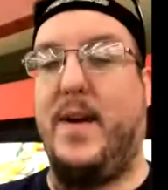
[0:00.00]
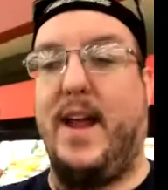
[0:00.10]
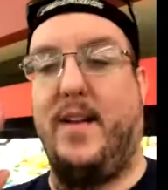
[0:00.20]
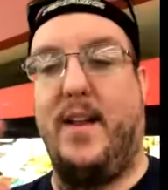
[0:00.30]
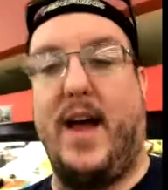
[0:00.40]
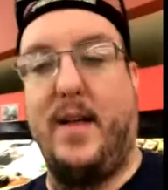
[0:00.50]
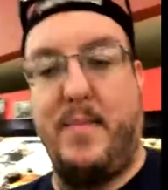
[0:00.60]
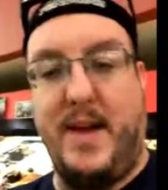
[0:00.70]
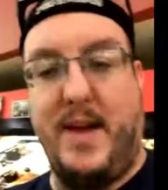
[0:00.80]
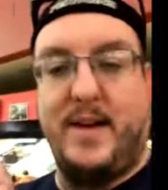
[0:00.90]

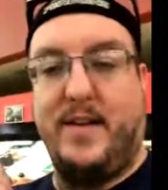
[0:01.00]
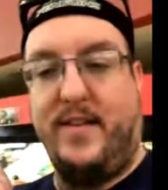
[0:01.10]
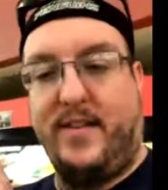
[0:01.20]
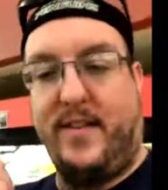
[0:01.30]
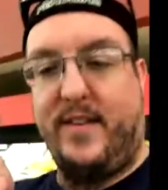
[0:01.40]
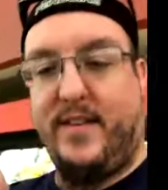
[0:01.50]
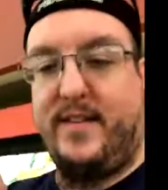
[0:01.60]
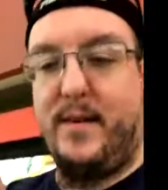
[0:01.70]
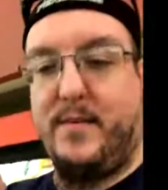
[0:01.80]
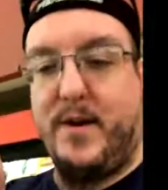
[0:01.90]
jalapenos, so you're
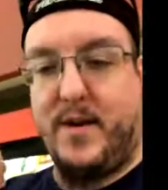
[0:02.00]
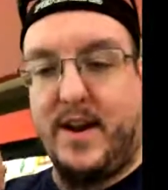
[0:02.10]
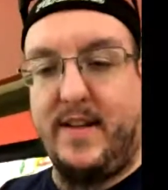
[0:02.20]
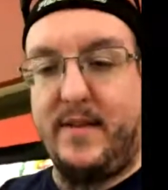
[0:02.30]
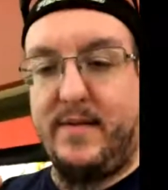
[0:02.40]
gonna have to fill the